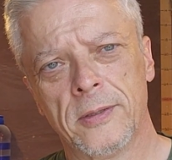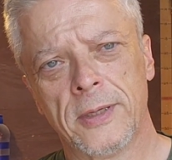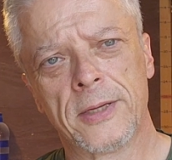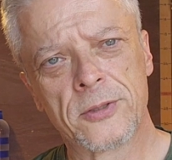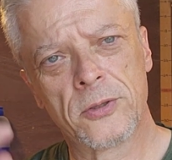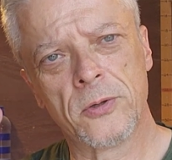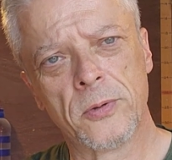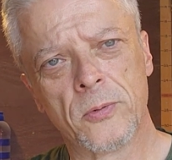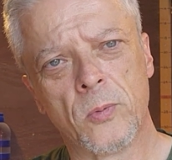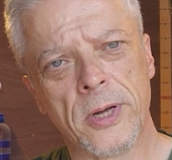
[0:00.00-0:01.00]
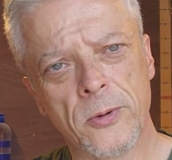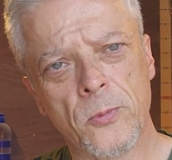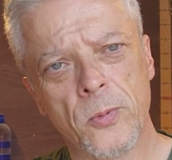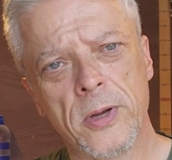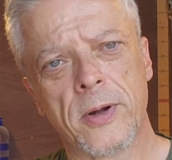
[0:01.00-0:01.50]
It has to do with what
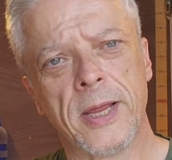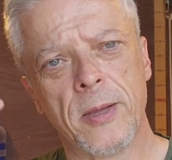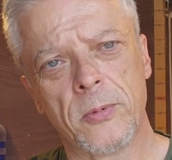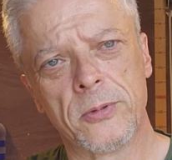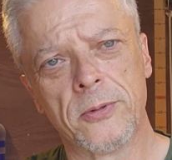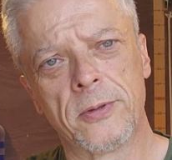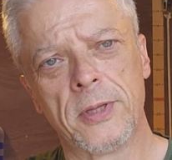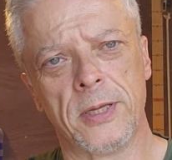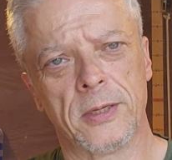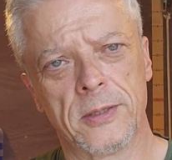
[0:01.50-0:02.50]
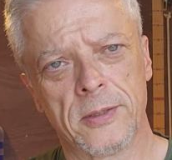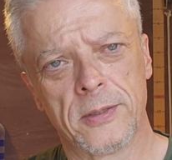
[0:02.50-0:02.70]
we are able to think,